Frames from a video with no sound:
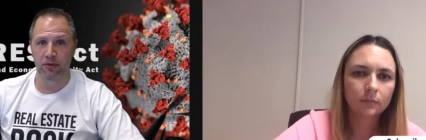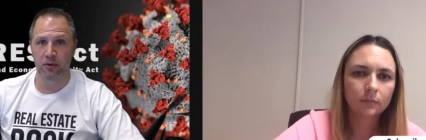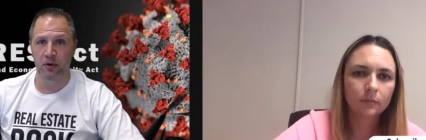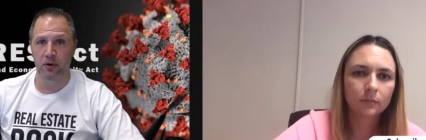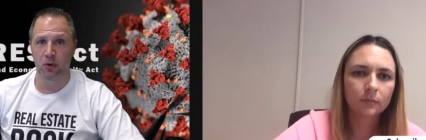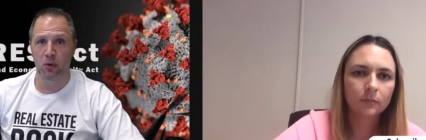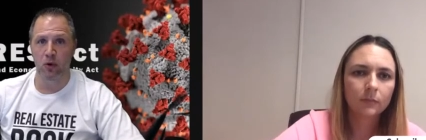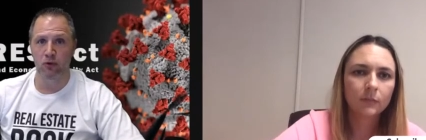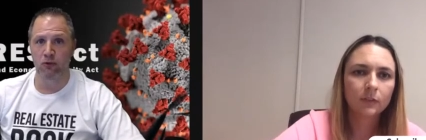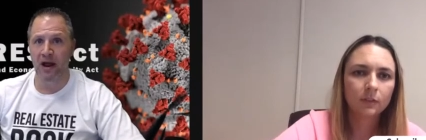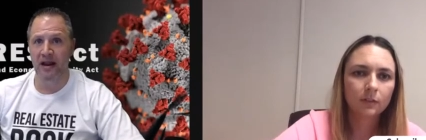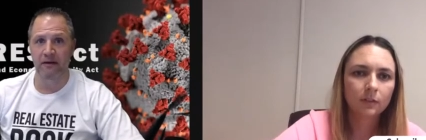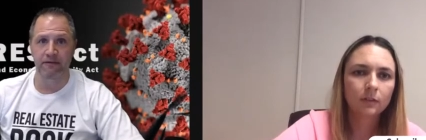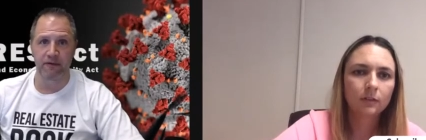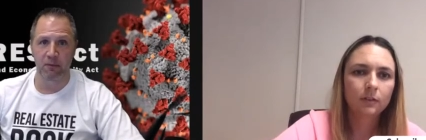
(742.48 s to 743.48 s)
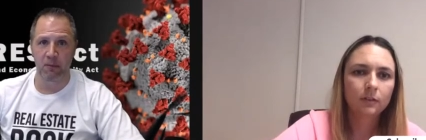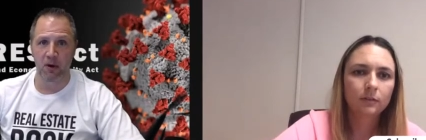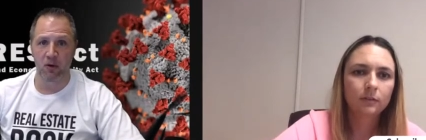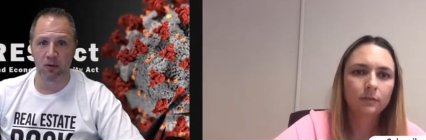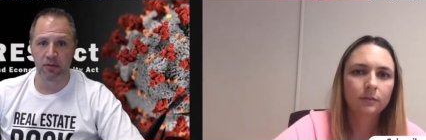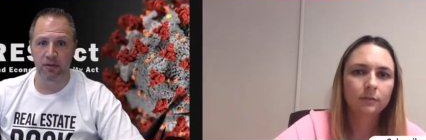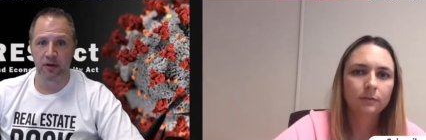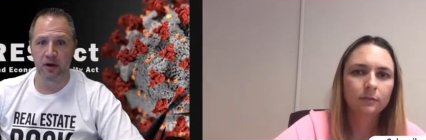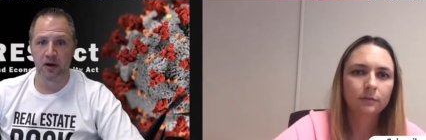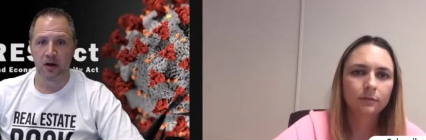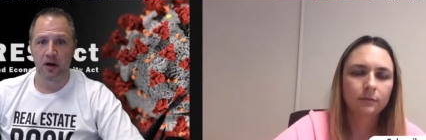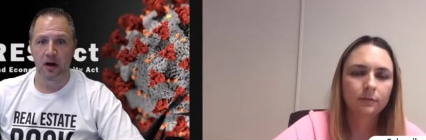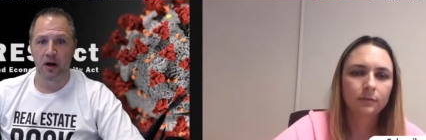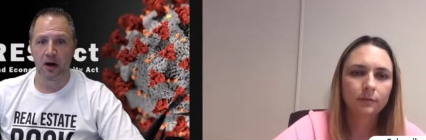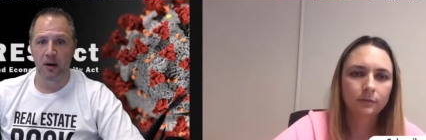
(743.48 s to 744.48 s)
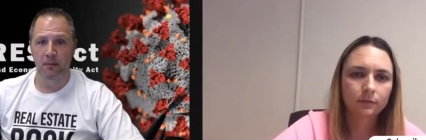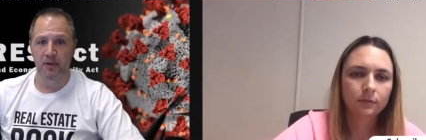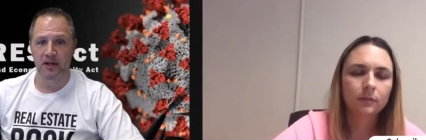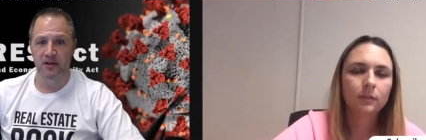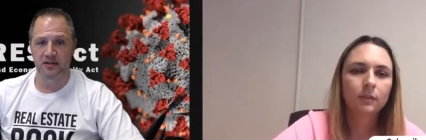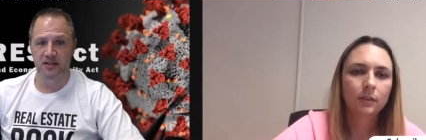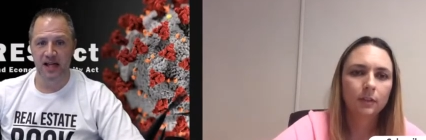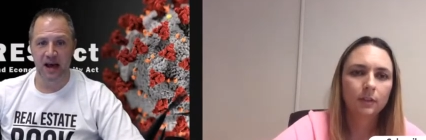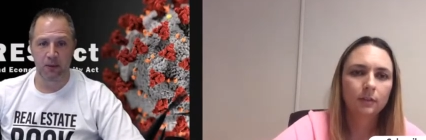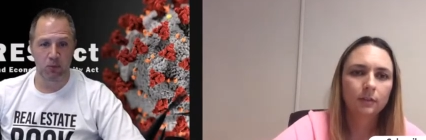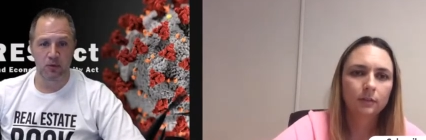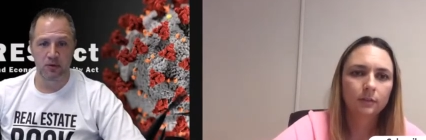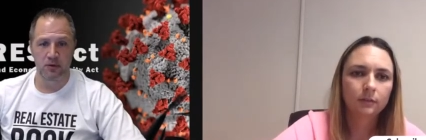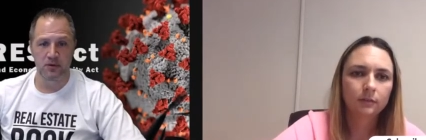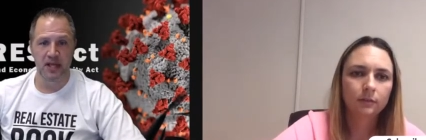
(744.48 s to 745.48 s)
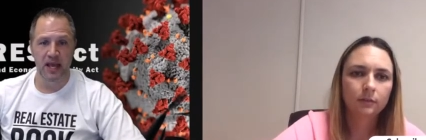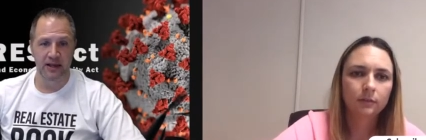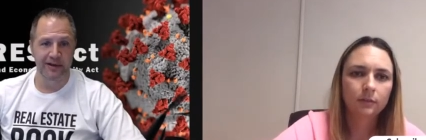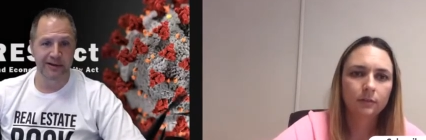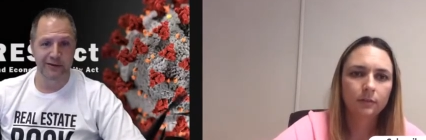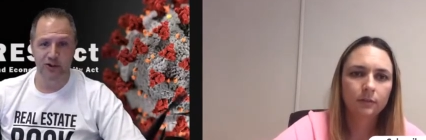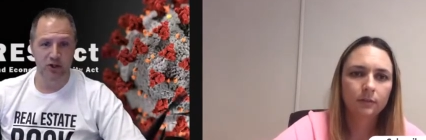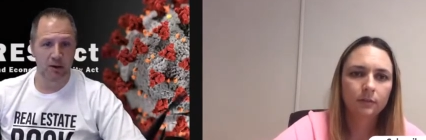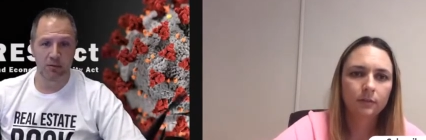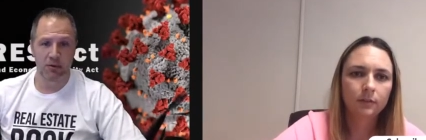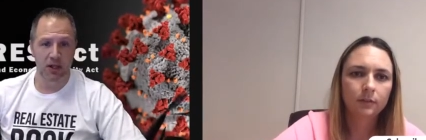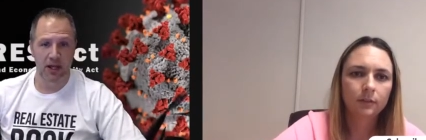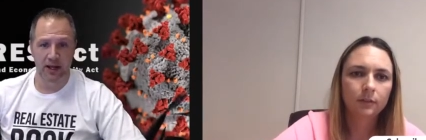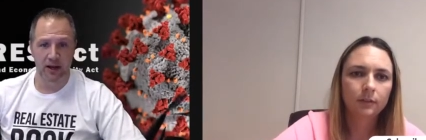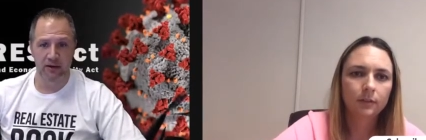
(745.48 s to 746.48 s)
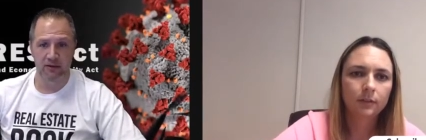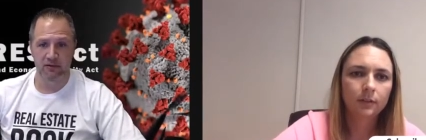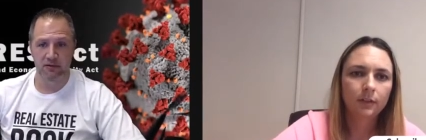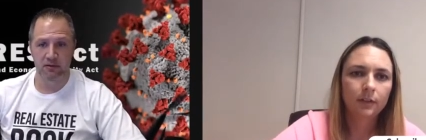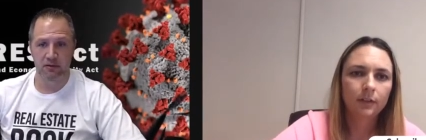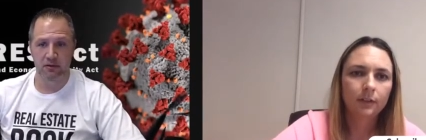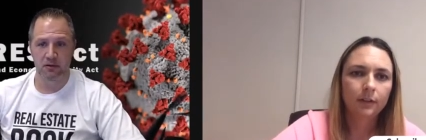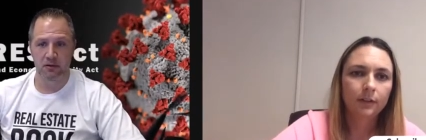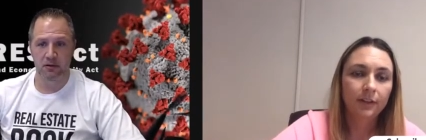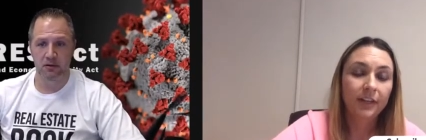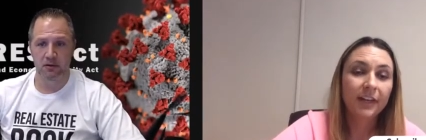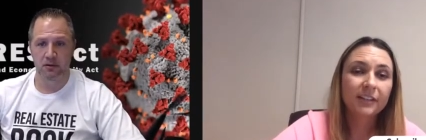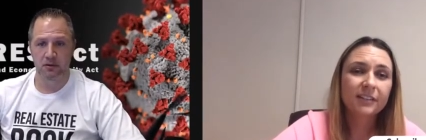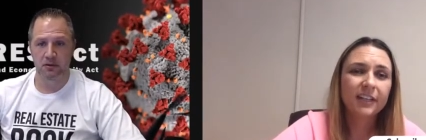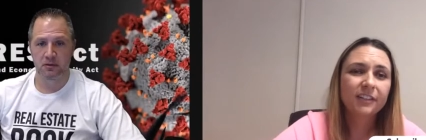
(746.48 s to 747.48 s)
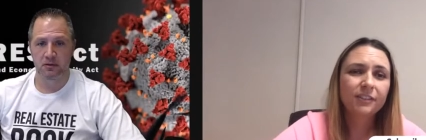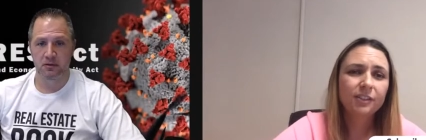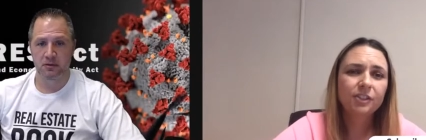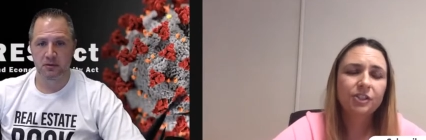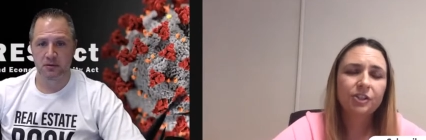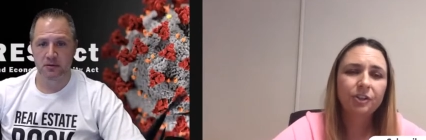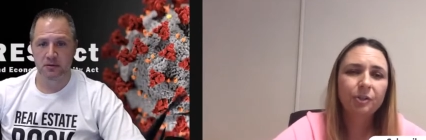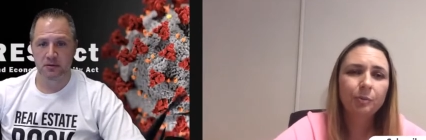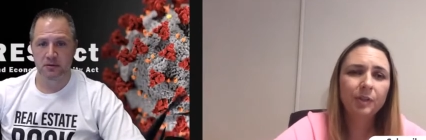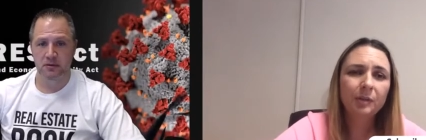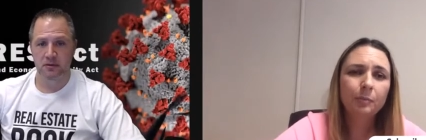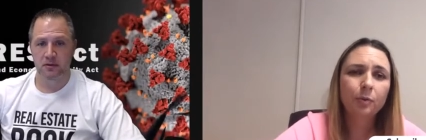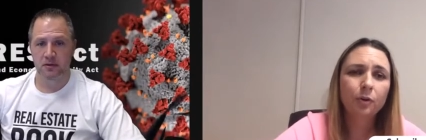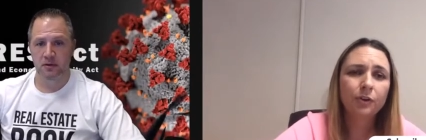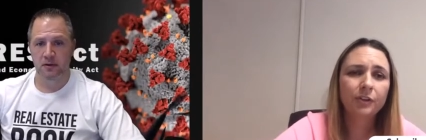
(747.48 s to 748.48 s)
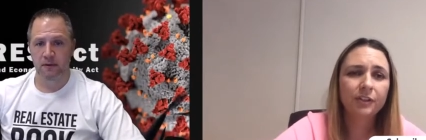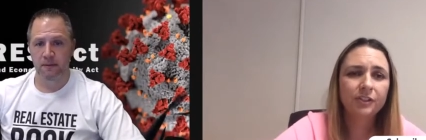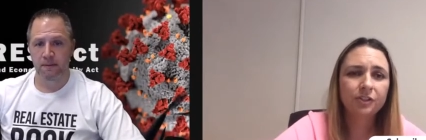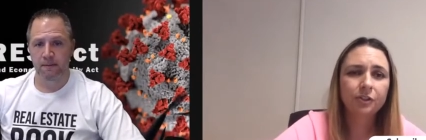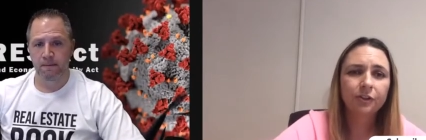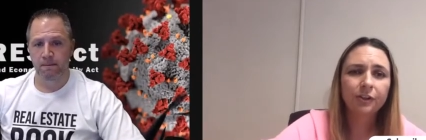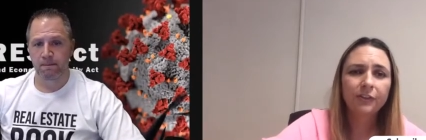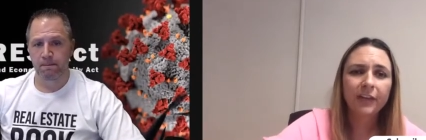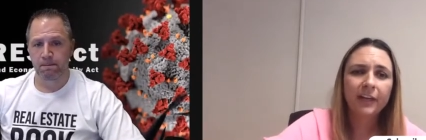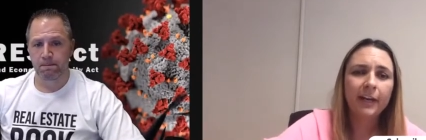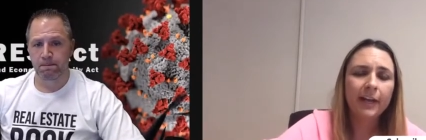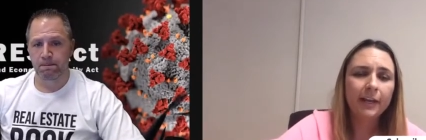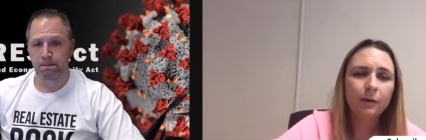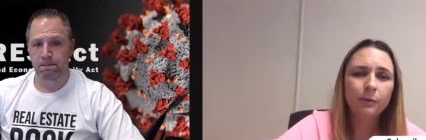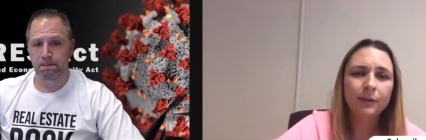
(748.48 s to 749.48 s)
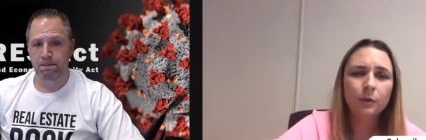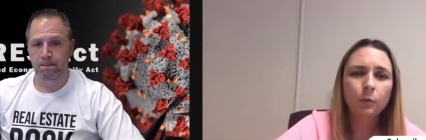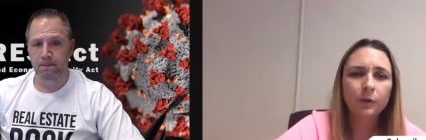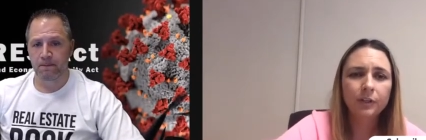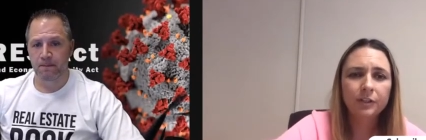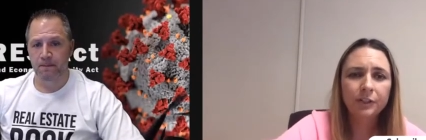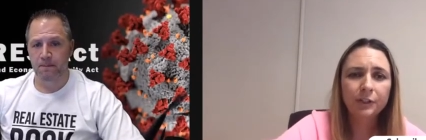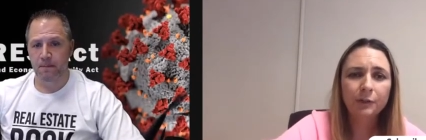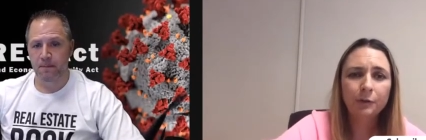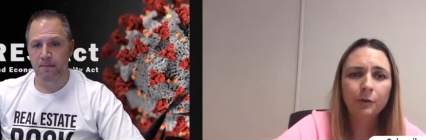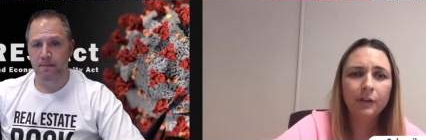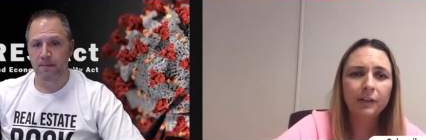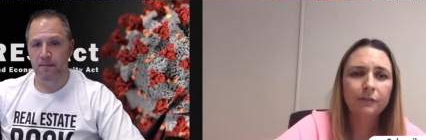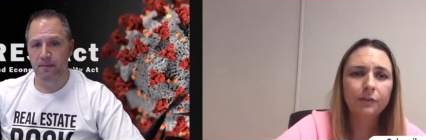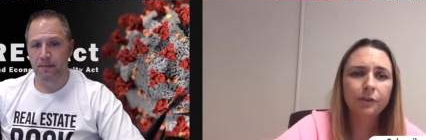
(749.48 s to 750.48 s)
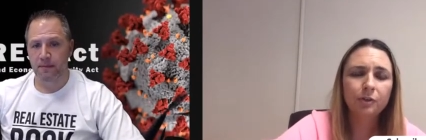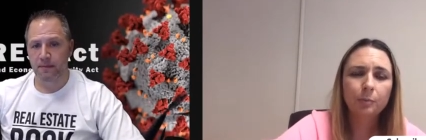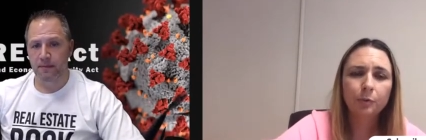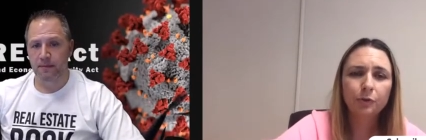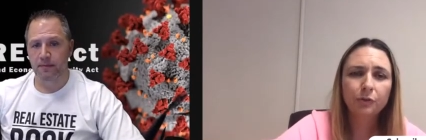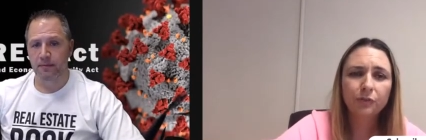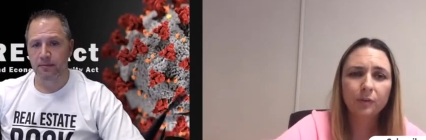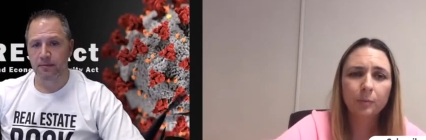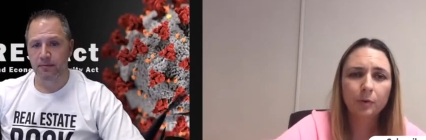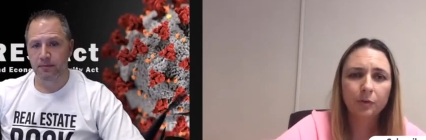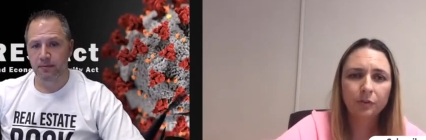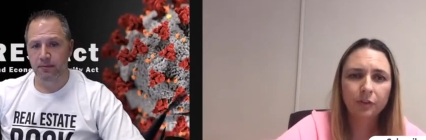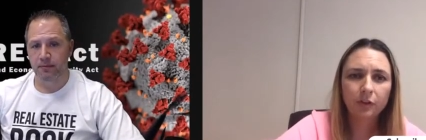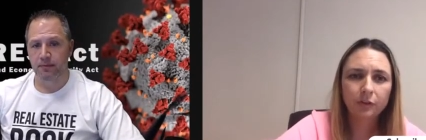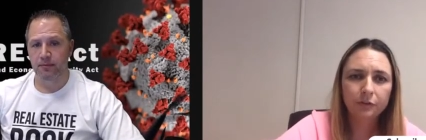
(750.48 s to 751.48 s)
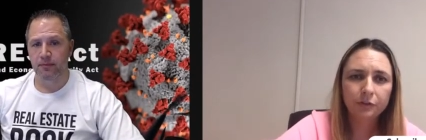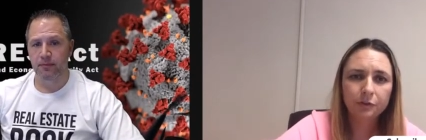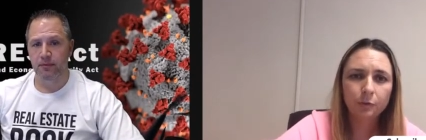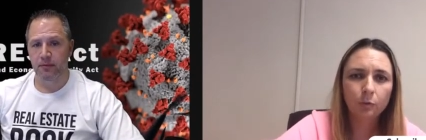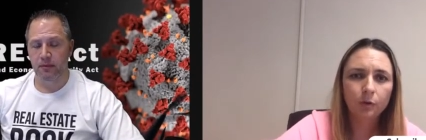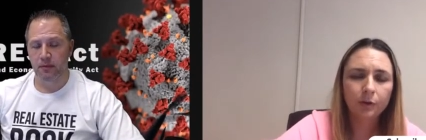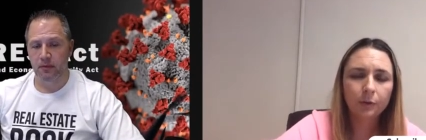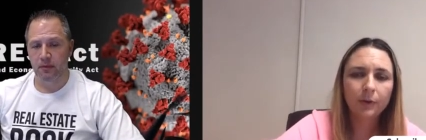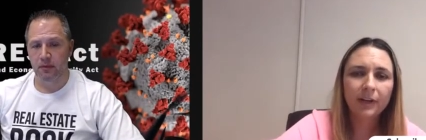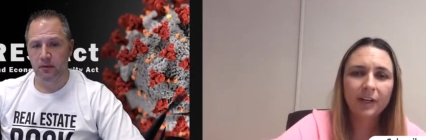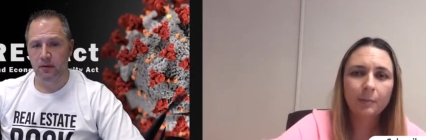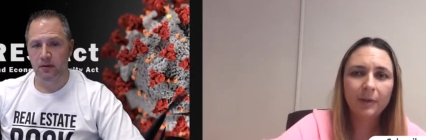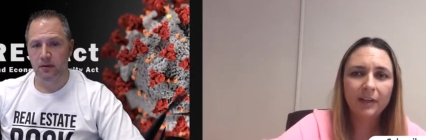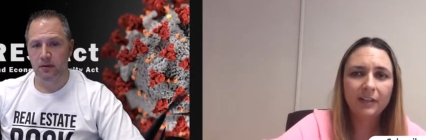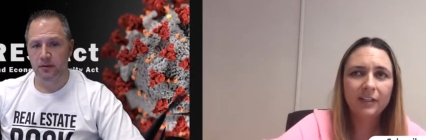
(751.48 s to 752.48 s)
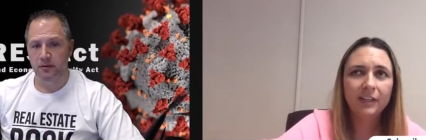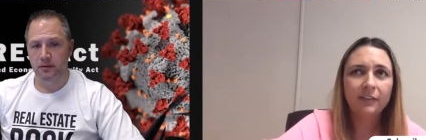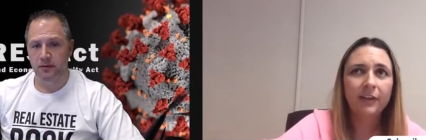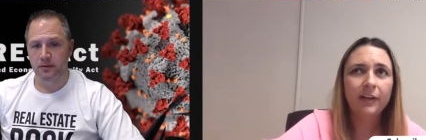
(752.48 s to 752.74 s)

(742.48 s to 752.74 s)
Speaker 1: or rent for both, because that would get you in trouble, I guess.
Speaker 2: Yes, that's extremely important, is during that 8-week window, if you're approved for both loans, we're recommending